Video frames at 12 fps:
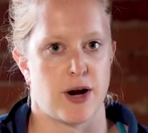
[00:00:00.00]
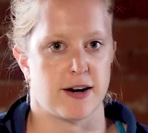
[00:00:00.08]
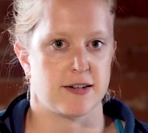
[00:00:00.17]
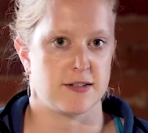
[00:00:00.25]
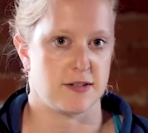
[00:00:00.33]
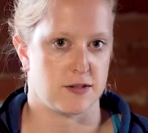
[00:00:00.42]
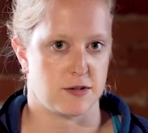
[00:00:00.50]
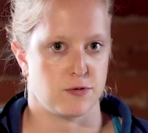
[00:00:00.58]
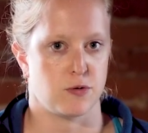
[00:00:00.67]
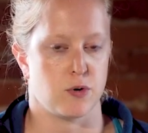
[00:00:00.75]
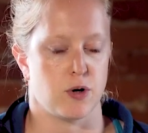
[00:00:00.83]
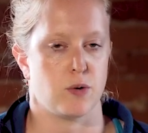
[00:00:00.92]
practices
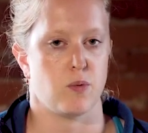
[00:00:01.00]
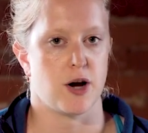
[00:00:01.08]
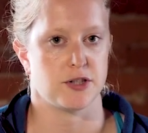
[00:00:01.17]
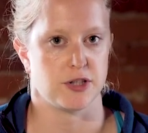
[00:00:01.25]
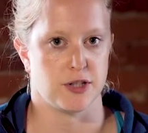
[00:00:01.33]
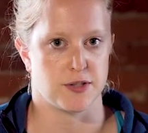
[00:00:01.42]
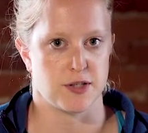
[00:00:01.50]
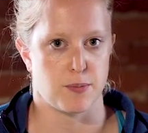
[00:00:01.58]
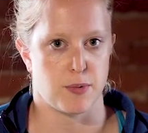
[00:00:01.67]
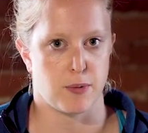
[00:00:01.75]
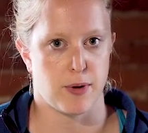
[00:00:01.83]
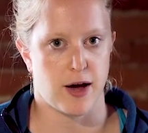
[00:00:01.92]
for washing your
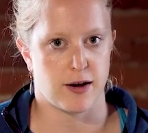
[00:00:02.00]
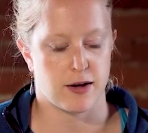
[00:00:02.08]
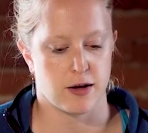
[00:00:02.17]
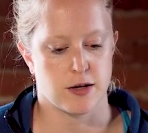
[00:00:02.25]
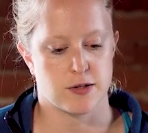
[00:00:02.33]
sleeping bag.